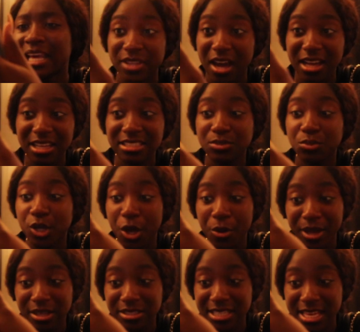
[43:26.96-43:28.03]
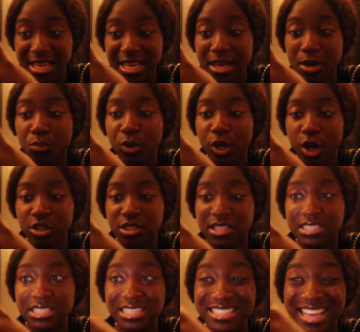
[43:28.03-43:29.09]
Guys, we're going out to eat. We're going to
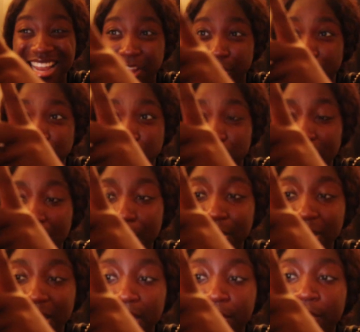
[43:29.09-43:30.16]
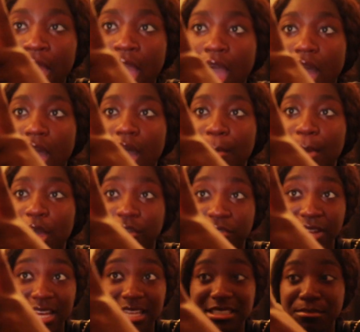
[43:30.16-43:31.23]
this Italian restaurant, I believe.
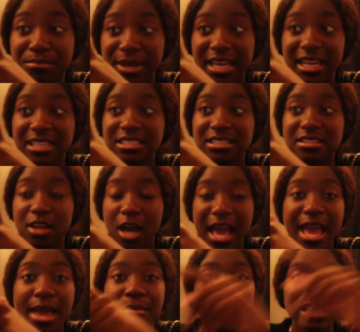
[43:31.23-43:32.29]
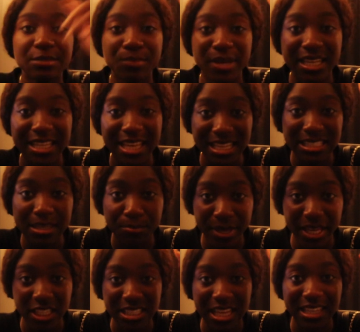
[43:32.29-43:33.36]
Hopefully I get some pics. The aim has been getting
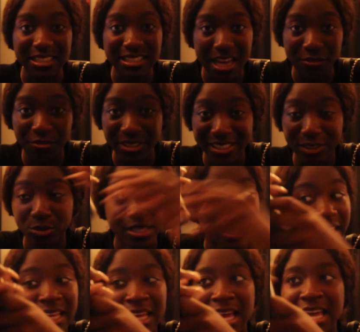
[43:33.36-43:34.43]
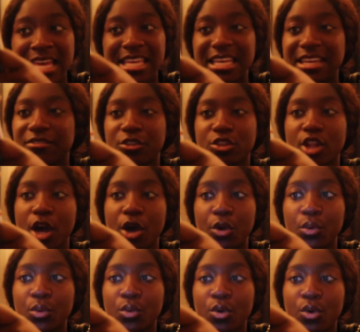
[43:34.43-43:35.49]
pics at least every single day, even
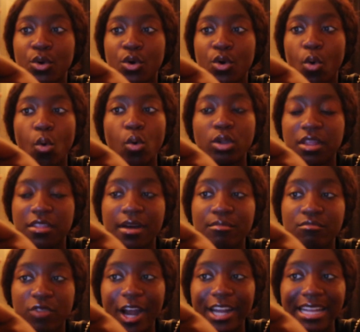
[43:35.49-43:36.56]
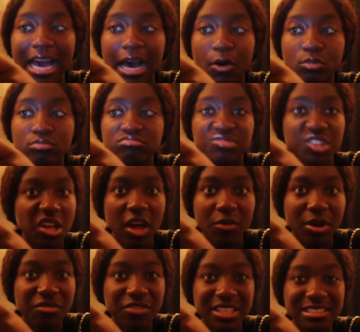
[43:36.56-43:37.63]
though all of them right now don't have
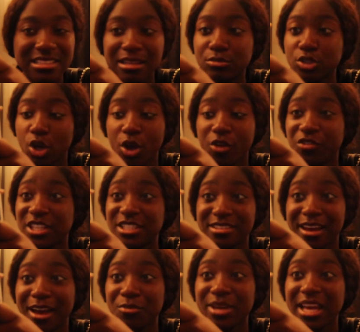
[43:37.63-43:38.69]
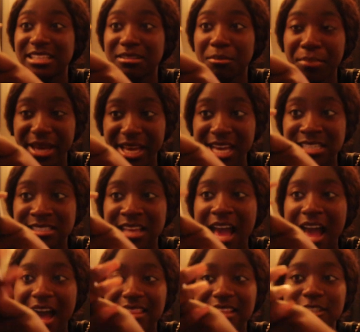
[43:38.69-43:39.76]
my face in them. So hopefully tonight we get some pics,
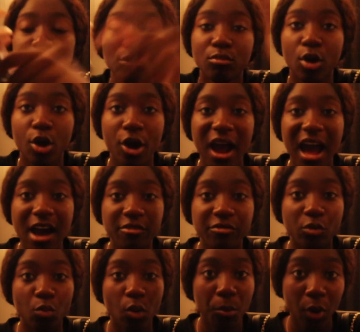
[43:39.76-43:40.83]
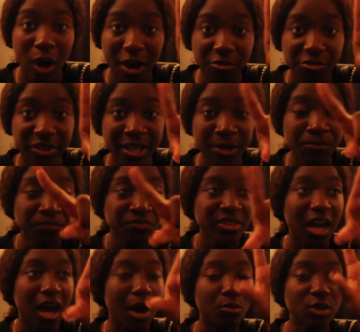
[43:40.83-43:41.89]
and then tomorrow I have one more outfit,
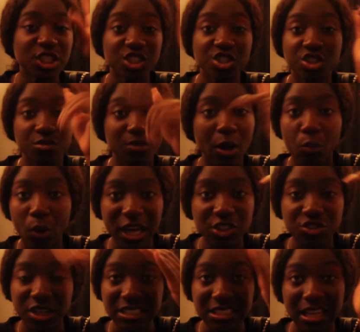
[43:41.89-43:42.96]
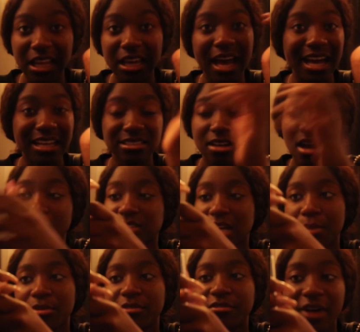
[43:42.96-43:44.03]
which is just my white dress and like a headscarf
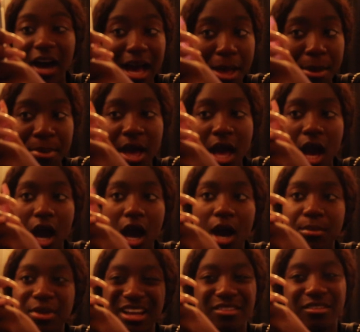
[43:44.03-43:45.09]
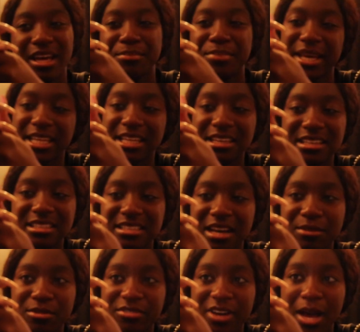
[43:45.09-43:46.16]
type of vibe, kind of like picnic-y
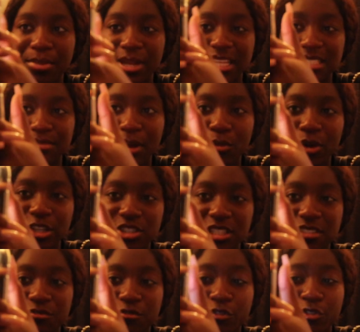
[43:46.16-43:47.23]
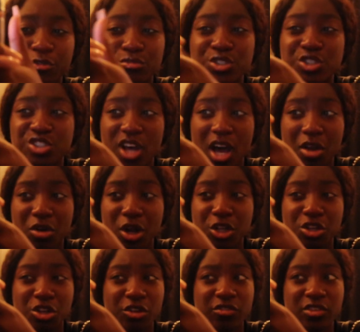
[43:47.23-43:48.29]
type of vibe, and it's my white dress from Zara. I
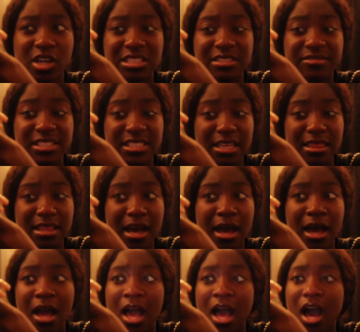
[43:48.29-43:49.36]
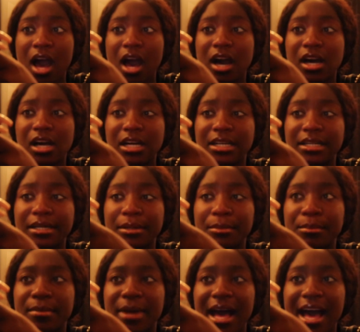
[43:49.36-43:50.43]
don't know if you guys have seen that.
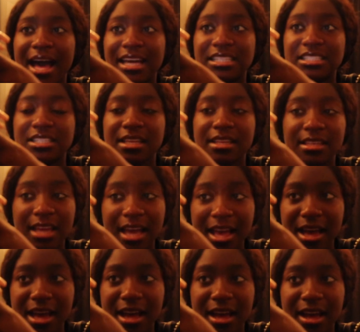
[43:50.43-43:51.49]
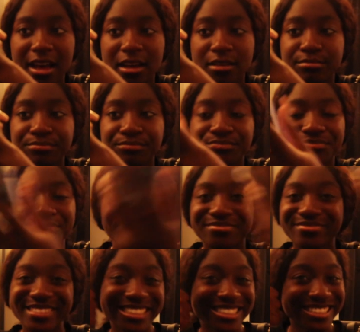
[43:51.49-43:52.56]
And yeah,
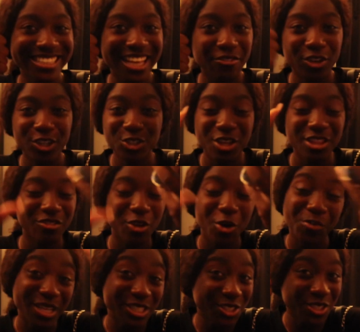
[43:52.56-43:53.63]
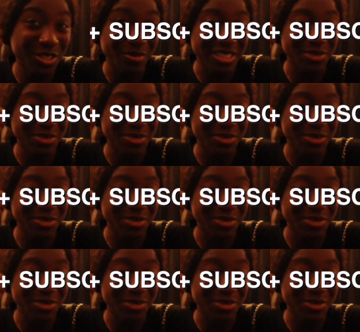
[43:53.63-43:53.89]
if you're enjoying the vlog, make sure you smash